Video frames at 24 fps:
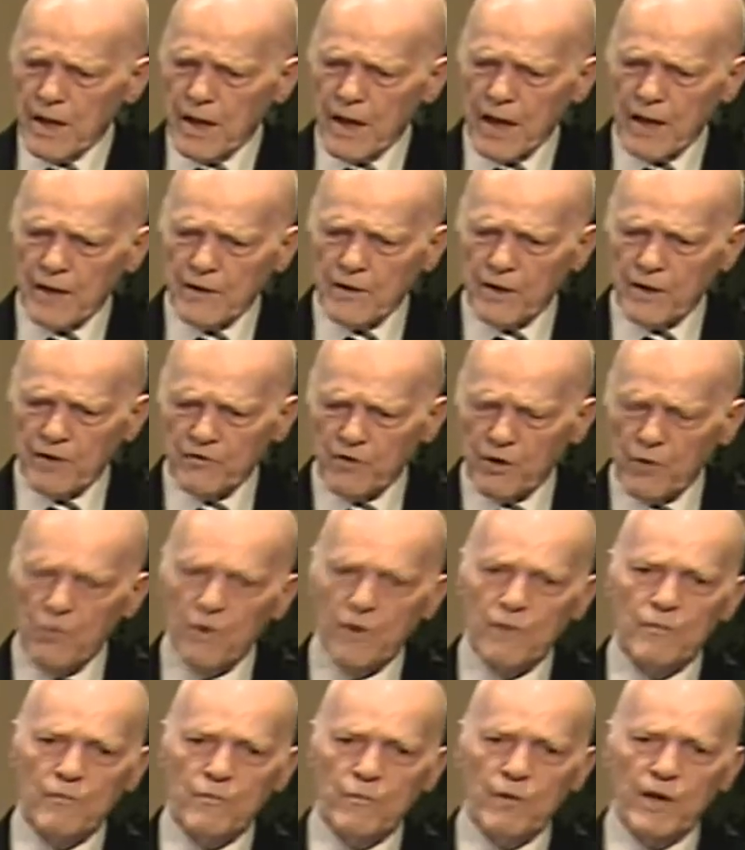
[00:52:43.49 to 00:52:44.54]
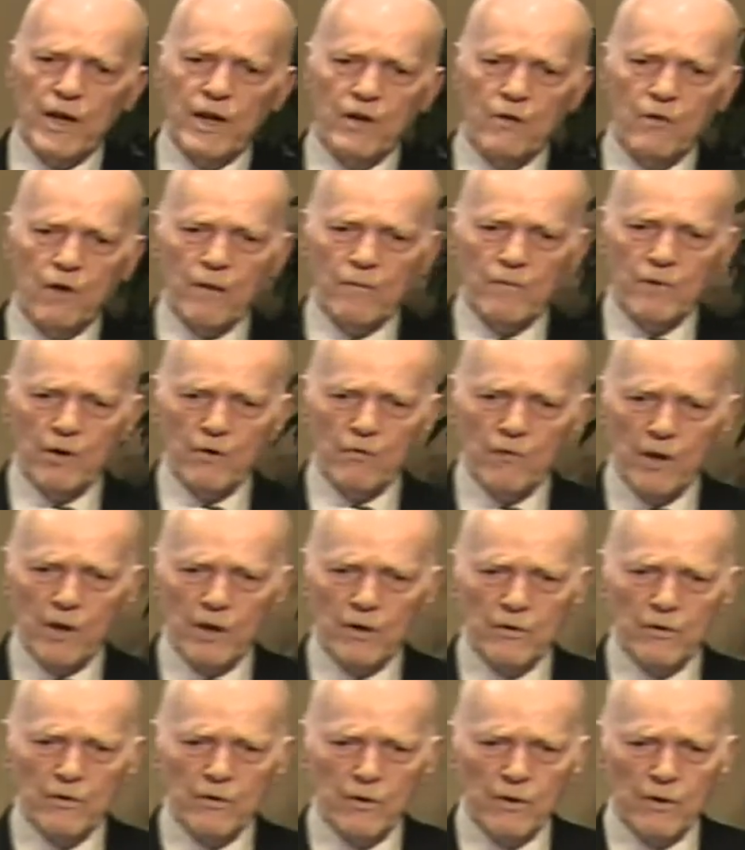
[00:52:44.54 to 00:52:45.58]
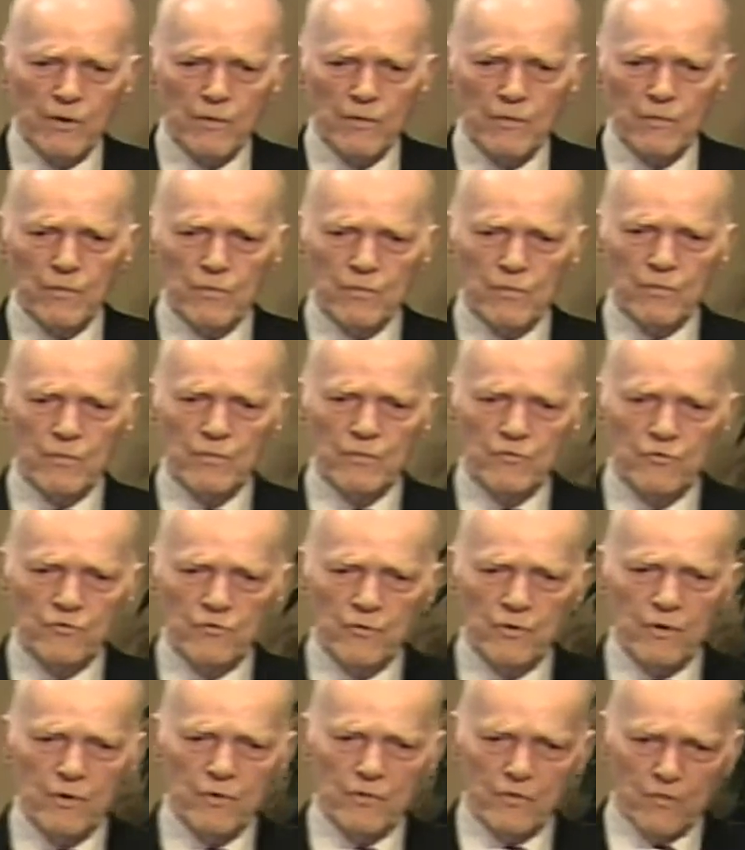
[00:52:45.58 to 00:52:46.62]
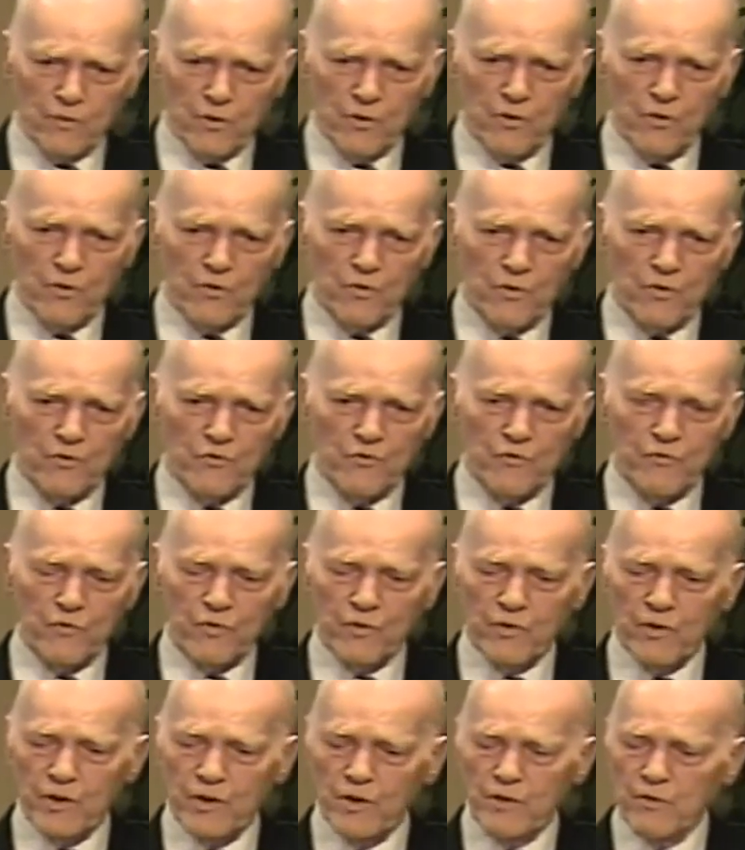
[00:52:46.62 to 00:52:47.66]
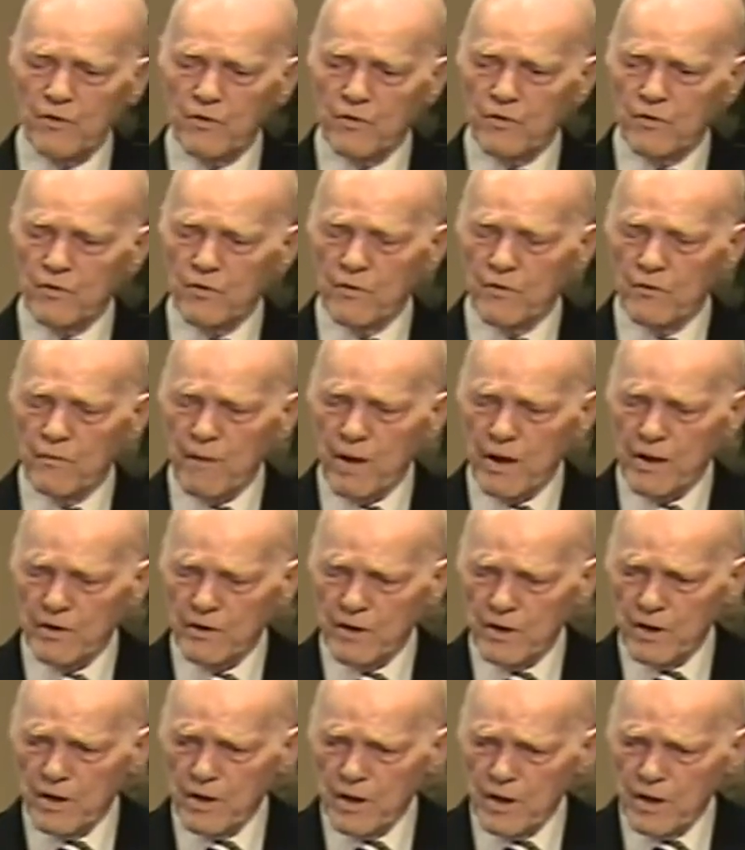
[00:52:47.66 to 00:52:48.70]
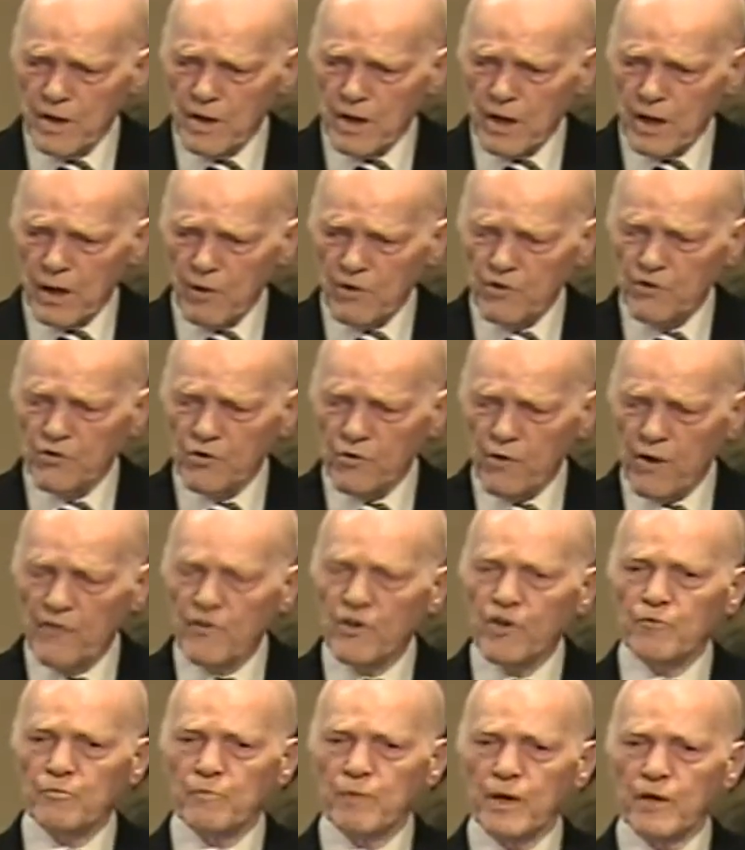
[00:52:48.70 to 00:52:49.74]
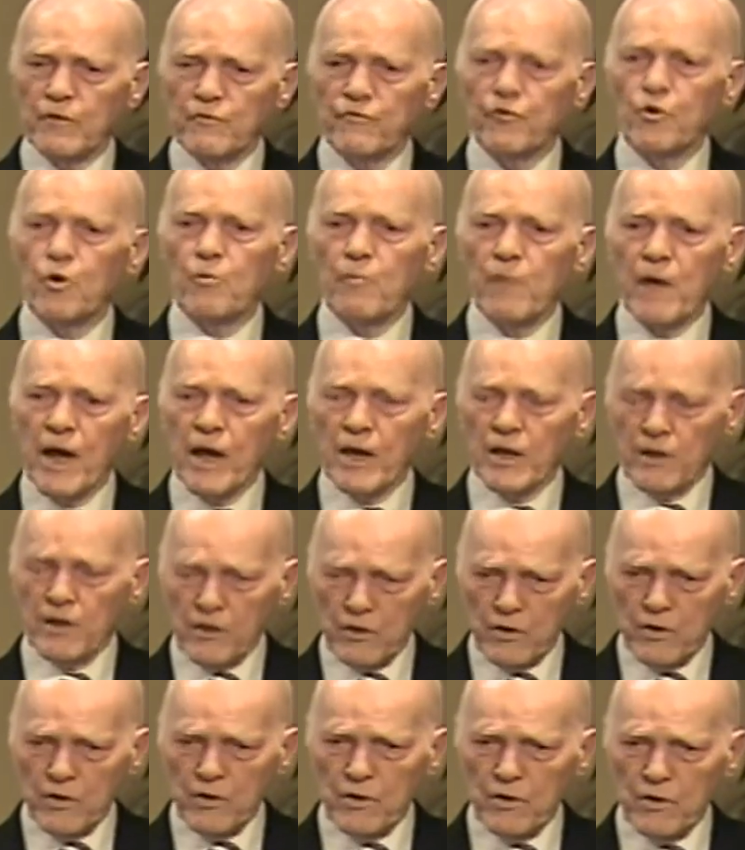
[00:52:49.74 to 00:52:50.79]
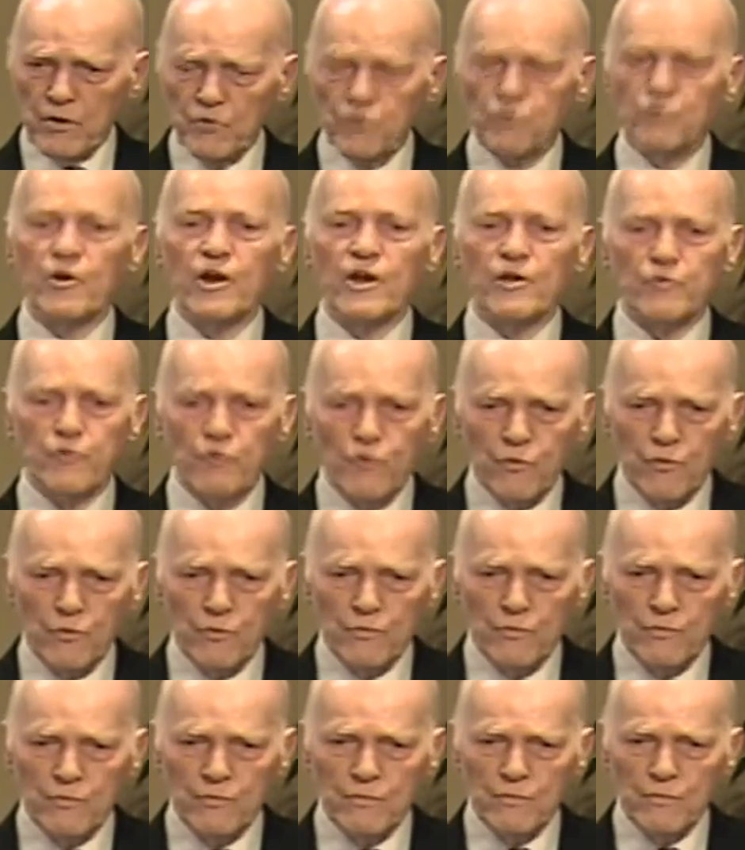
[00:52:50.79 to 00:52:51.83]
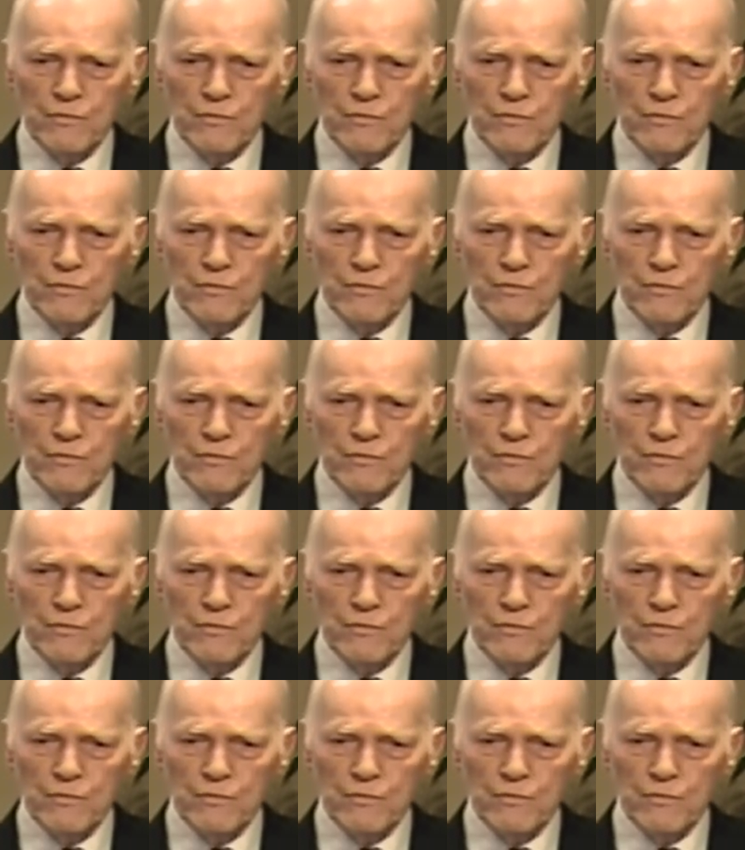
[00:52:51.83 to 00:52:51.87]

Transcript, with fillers: And I uh, said, so what play do you want me to run uh, you know, the, for the man? I want you to run this play, fullback, straight through.